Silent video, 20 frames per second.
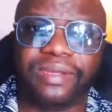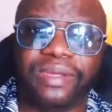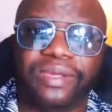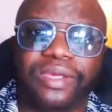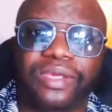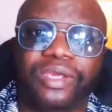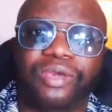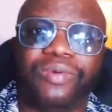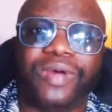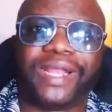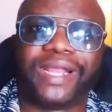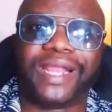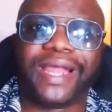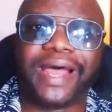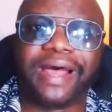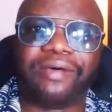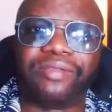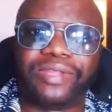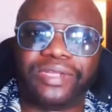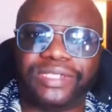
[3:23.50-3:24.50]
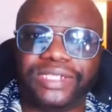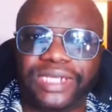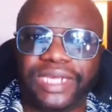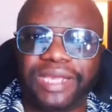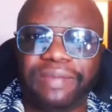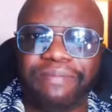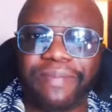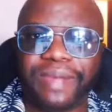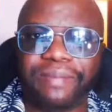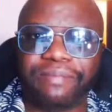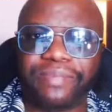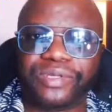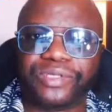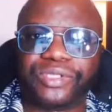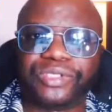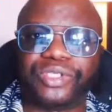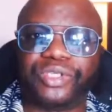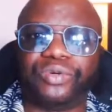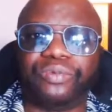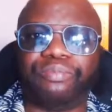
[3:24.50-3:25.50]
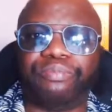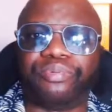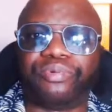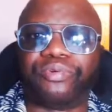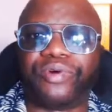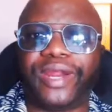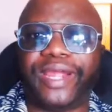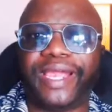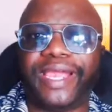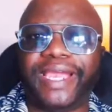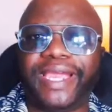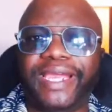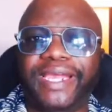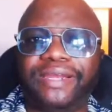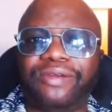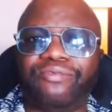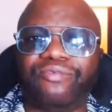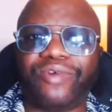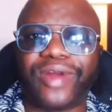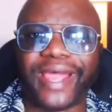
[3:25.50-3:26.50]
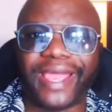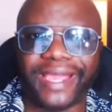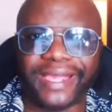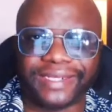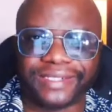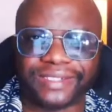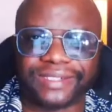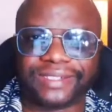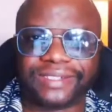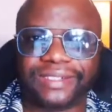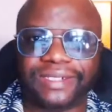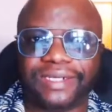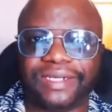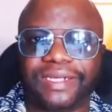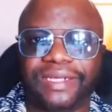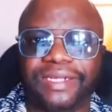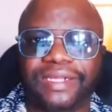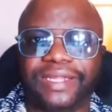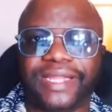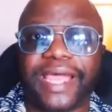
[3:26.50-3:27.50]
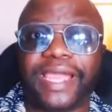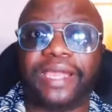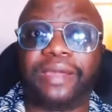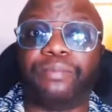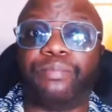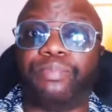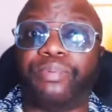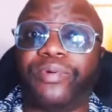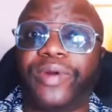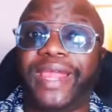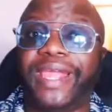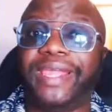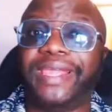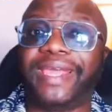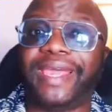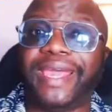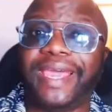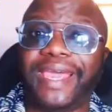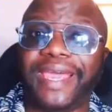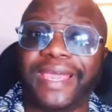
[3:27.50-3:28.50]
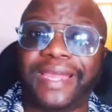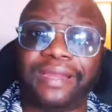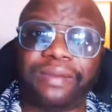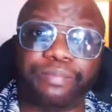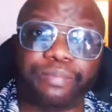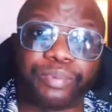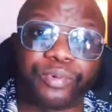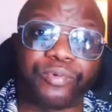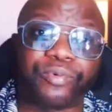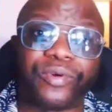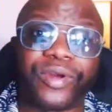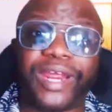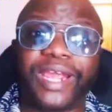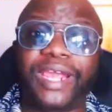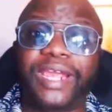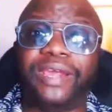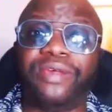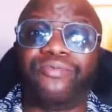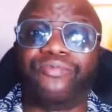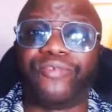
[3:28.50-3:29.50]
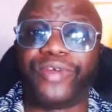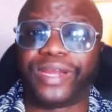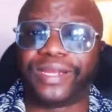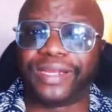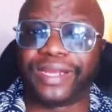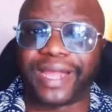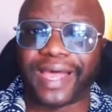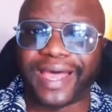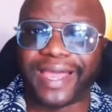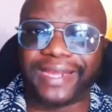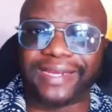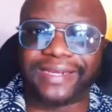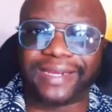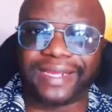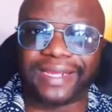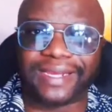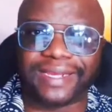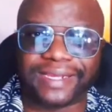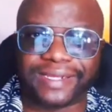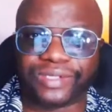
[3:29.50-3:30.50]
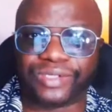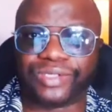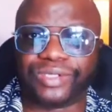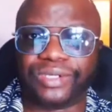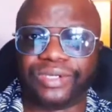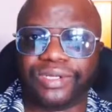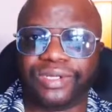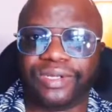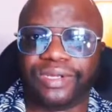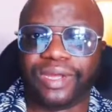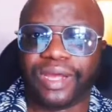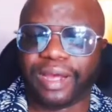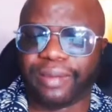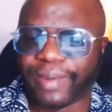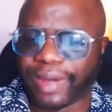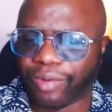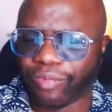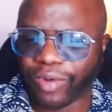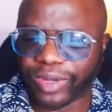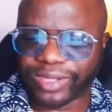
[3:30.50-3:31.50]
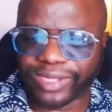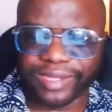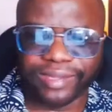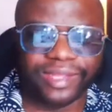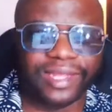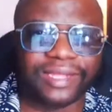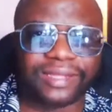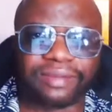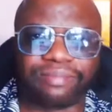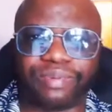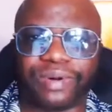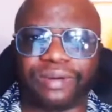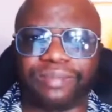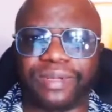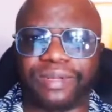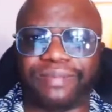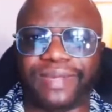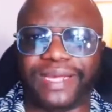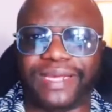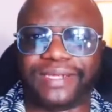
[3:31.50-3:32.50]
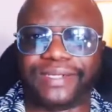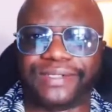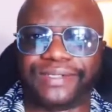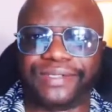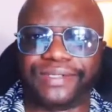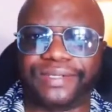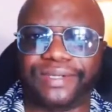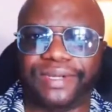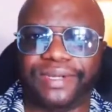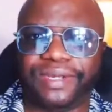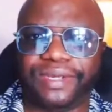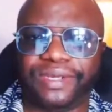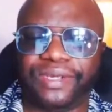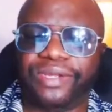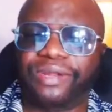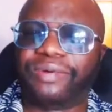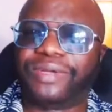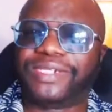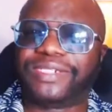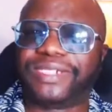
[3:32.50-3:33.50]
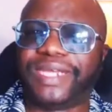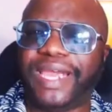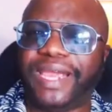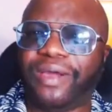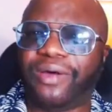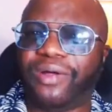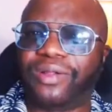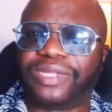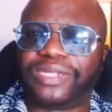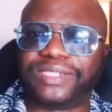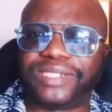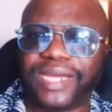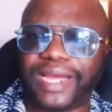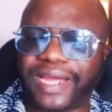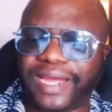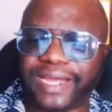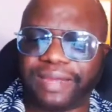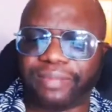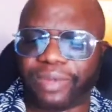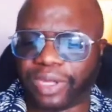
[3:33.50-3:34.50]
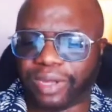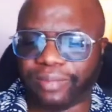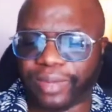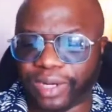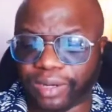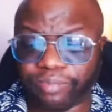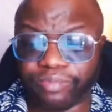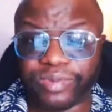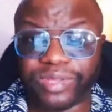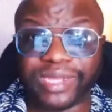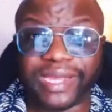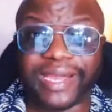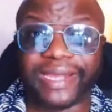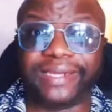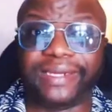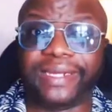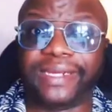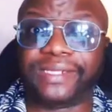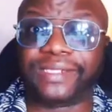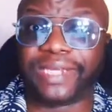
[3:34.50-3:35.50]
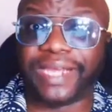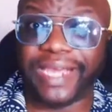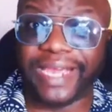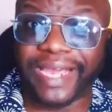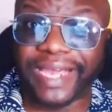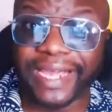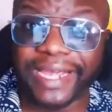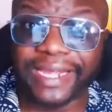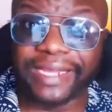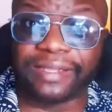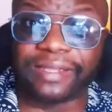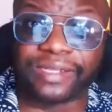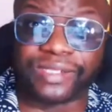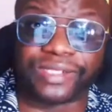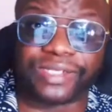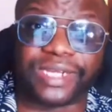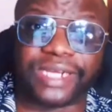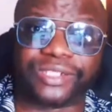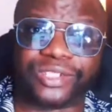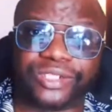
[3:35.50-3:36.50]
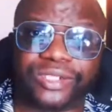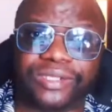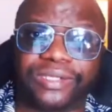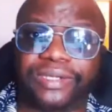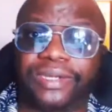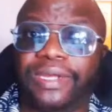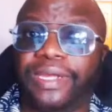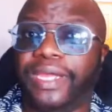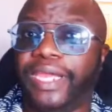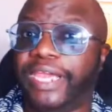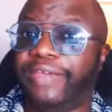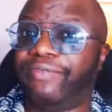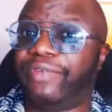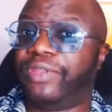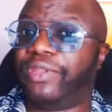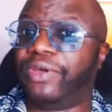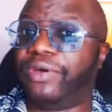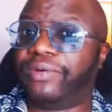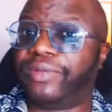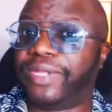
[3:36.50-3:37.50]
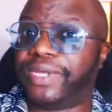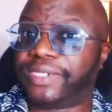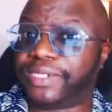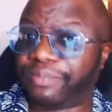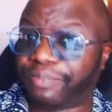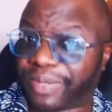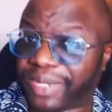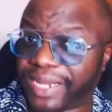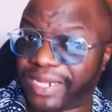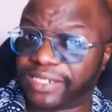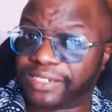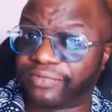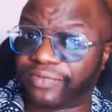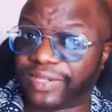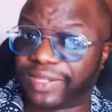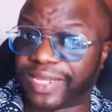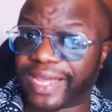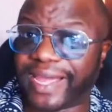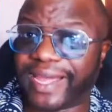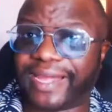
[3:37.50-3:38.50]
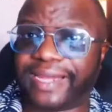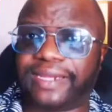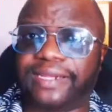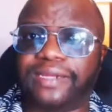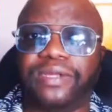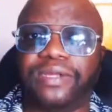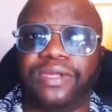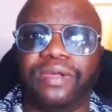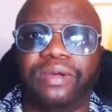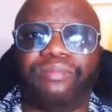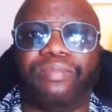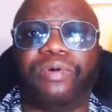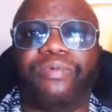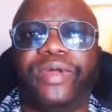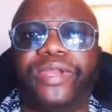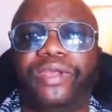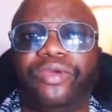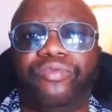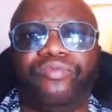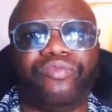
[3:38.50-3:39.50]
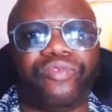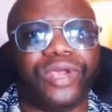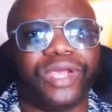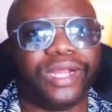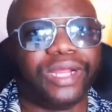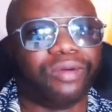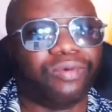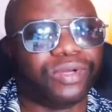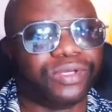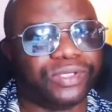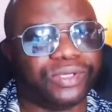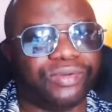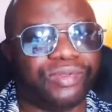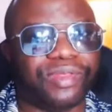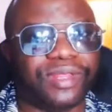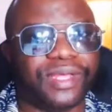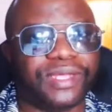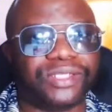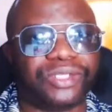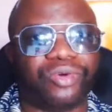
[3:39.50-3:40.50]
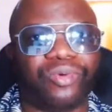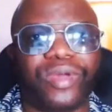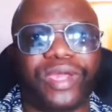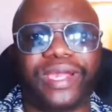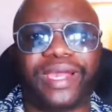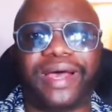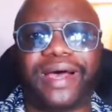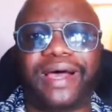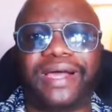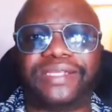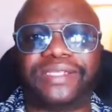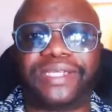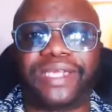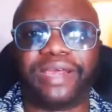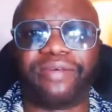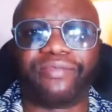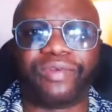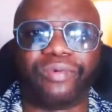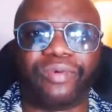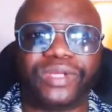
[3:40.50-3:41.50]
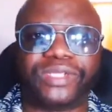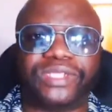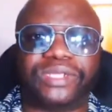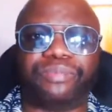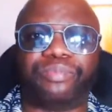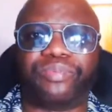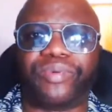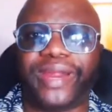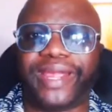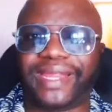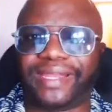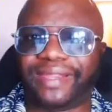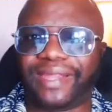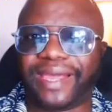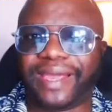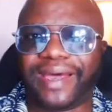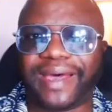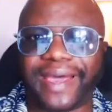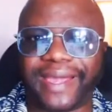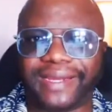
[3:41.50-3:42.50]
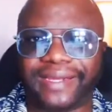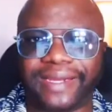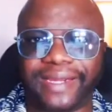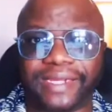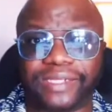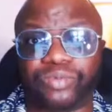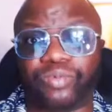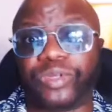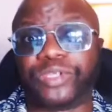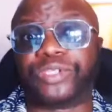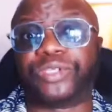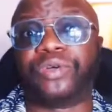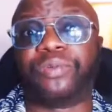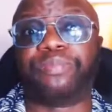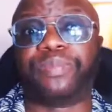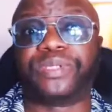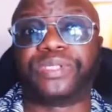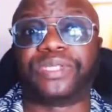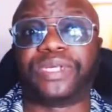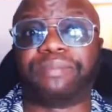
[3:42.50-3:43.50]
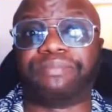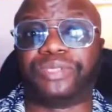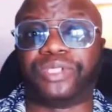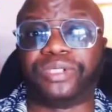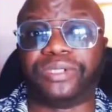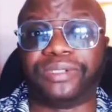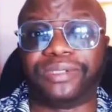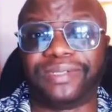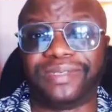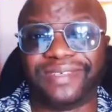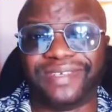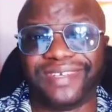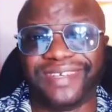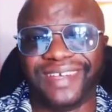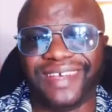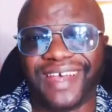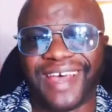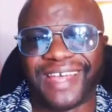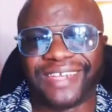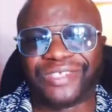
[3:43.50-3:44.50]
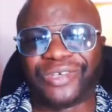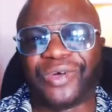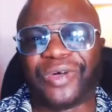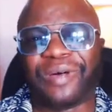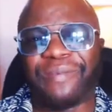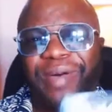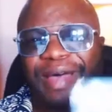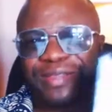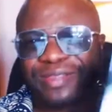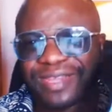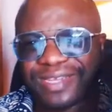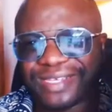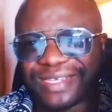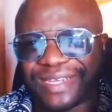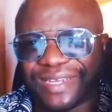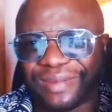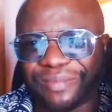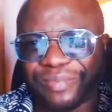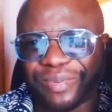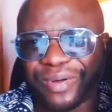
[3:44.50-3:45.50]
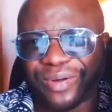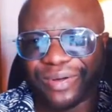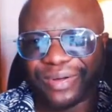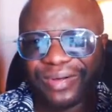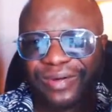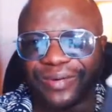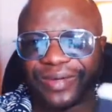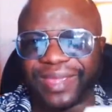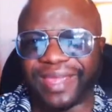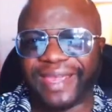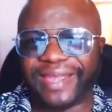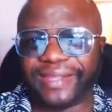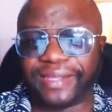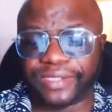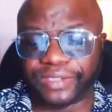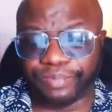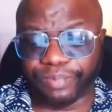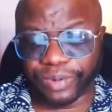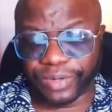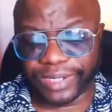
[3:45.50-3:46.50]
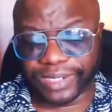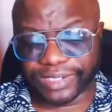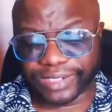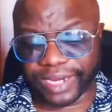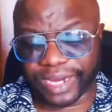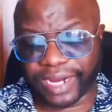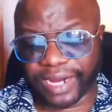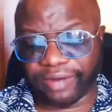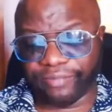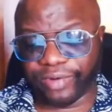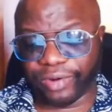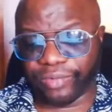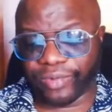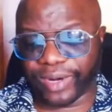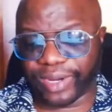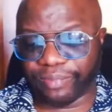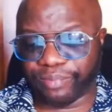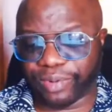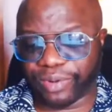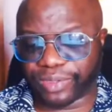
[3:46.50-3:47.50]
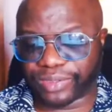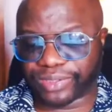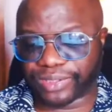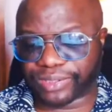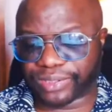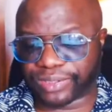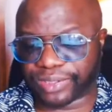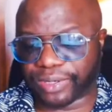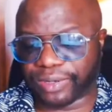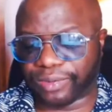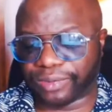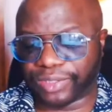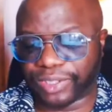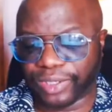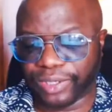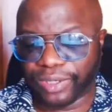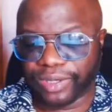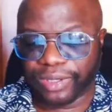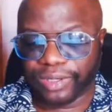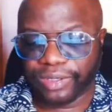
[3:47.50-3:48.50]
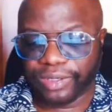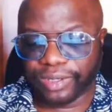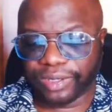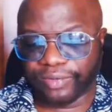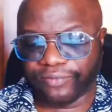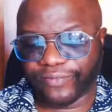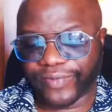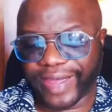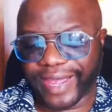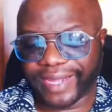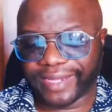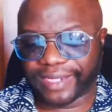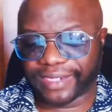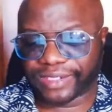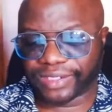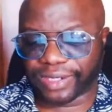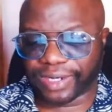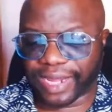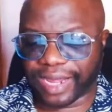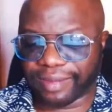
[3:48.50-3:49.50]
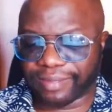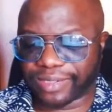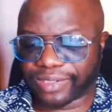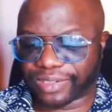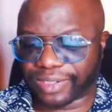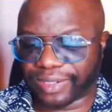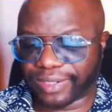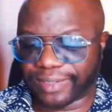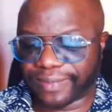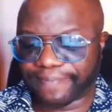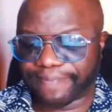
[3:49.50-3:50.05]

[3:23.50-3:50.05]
You allow the team members to brainwrite, like bring in pre-written ideas about what they think the problem is. You don't want to take all the time coming up with the ideas in the session, even though there's a place for that. But when you really want to do things quick, ask everyone to bring in their ideas. What's your perception? I talk about this in the book, okay? This book is everywhere books are sold. You can find this on Amazon.